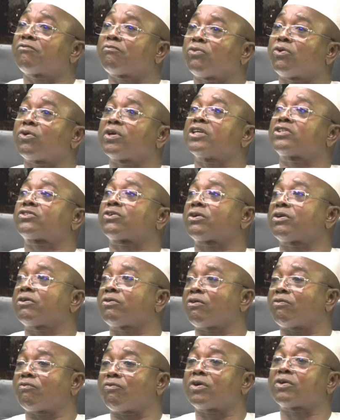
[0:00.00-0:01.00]

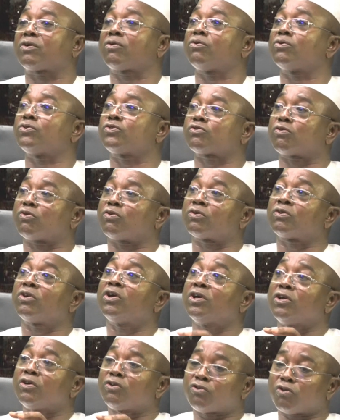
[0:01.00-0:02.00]
monitoring of what goes on
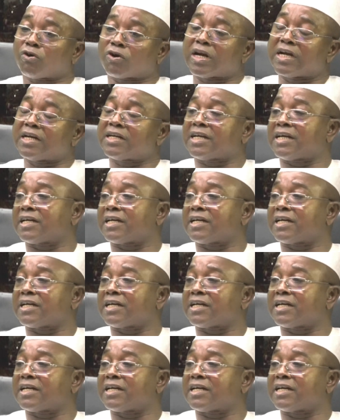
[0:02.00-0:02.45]
during the